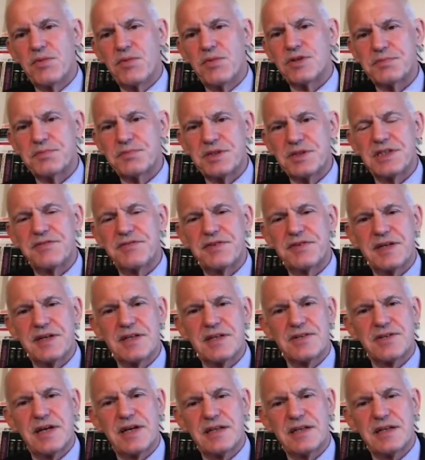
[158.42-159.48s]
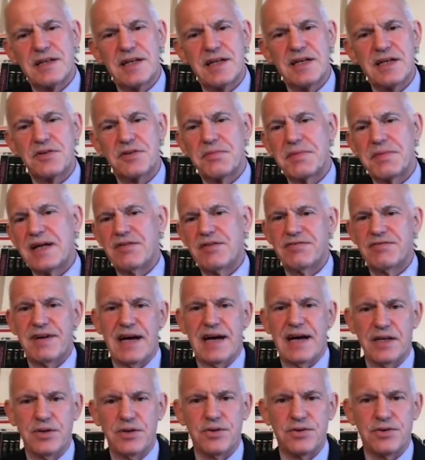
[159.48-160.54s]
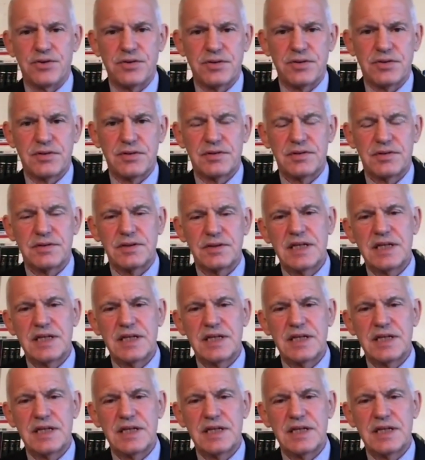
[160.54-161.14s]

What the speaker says: be more specific in saying that he's a man of values.